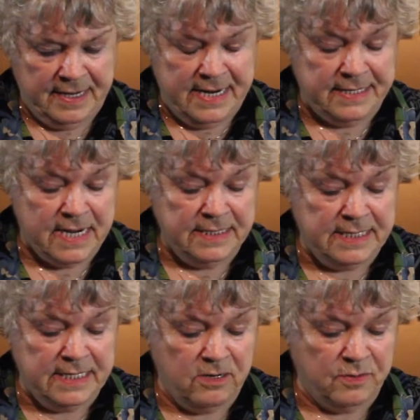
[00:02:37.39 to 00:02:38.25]
In
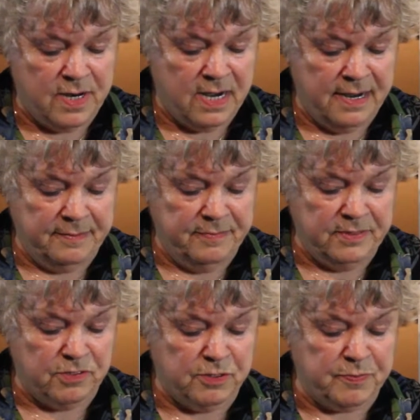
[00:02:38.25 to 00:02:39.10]

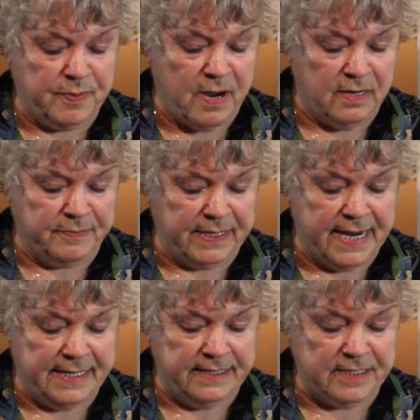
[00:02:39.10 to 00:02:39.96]
1909, Georges Braque
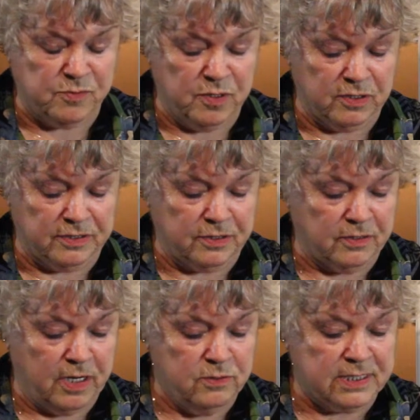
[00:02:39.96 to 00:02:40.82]
began his work
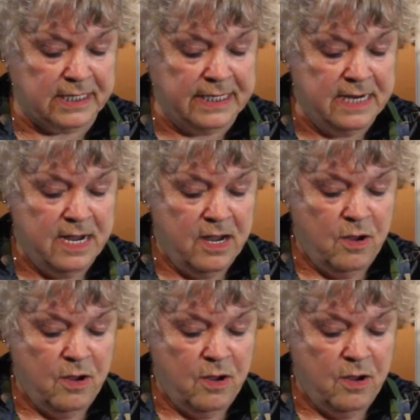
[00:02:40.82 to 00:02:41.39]
closely